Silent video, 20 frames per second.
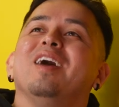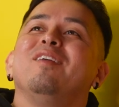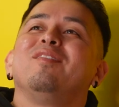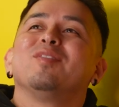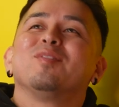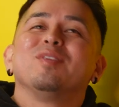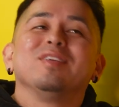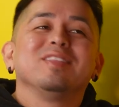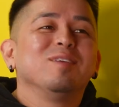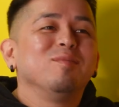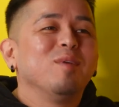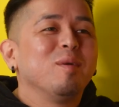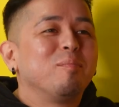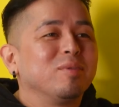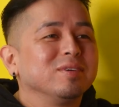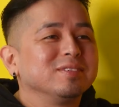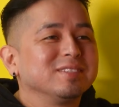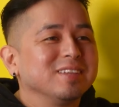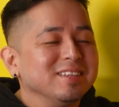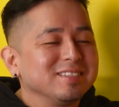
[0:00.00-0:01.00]
everyone that
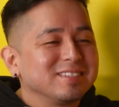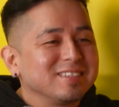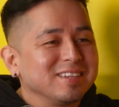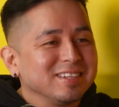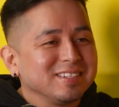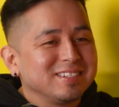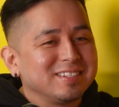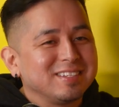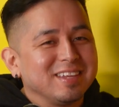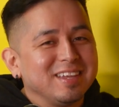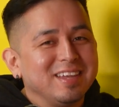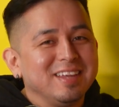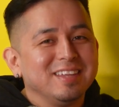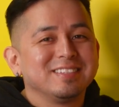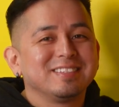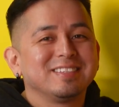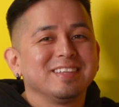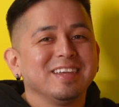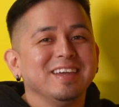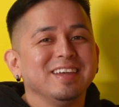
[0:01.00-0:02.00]
represents us
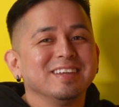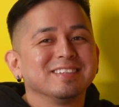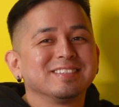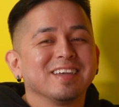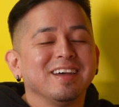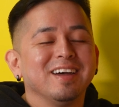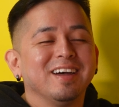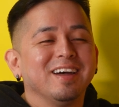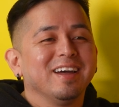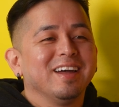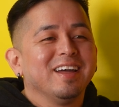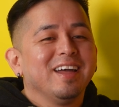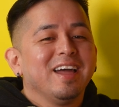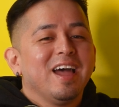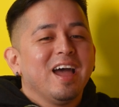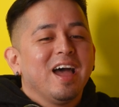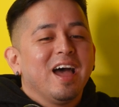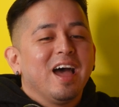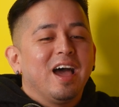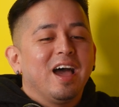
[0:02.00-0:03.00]
is
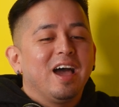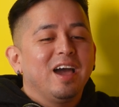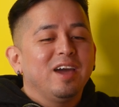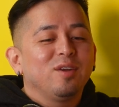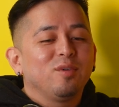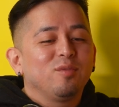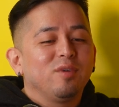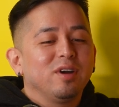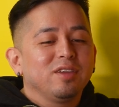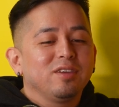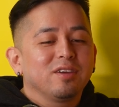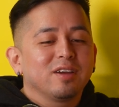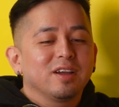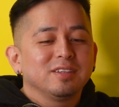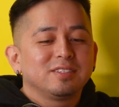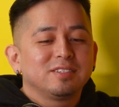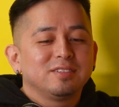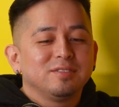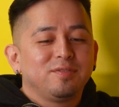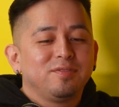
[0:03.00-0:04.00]
I don't want you
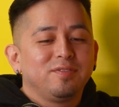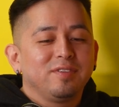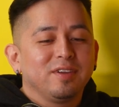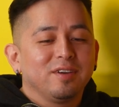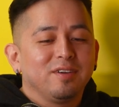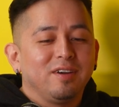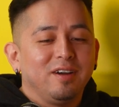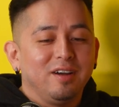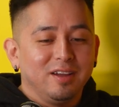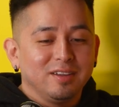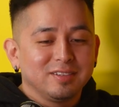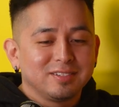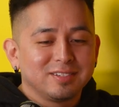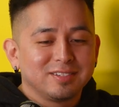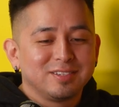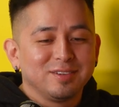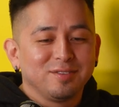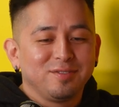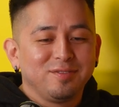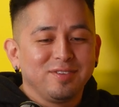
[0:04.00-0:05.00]
guys to
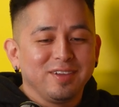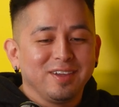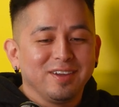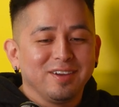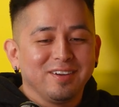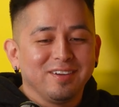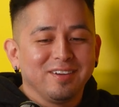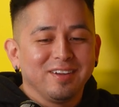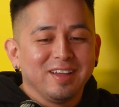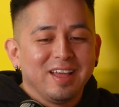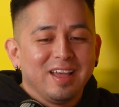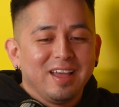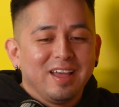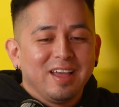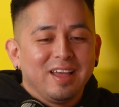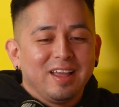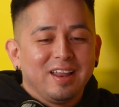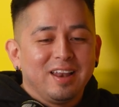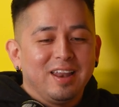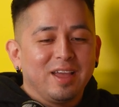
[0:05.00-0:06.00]
feel
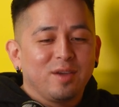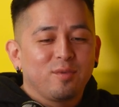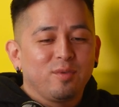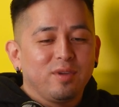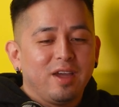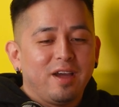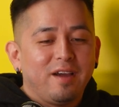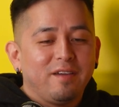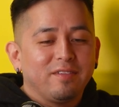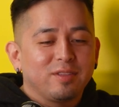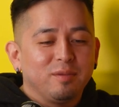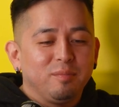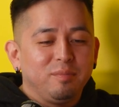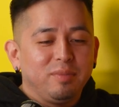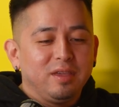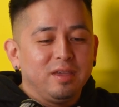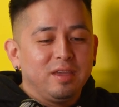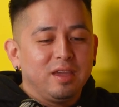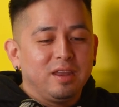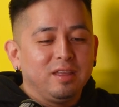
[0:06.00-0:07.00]
like we have to
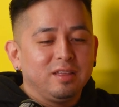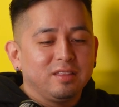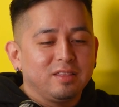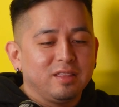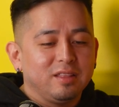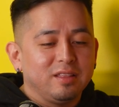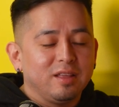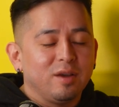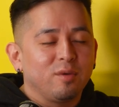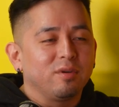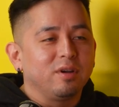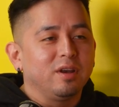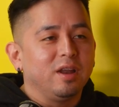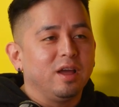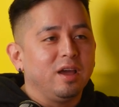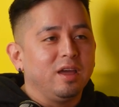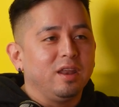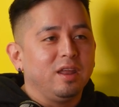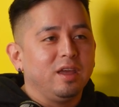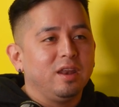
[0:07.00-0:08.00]
be anything that we're
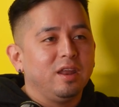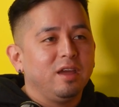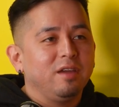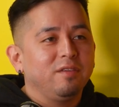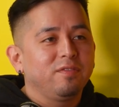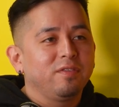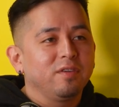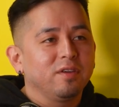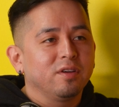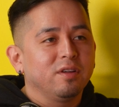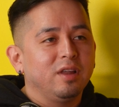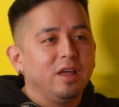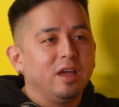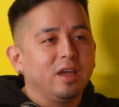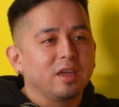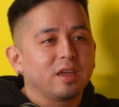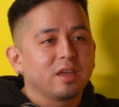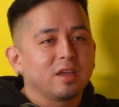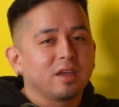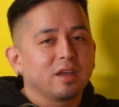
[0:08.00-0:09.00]
not, and I feel
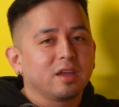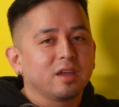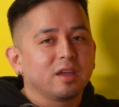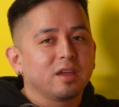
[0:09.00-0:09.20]
like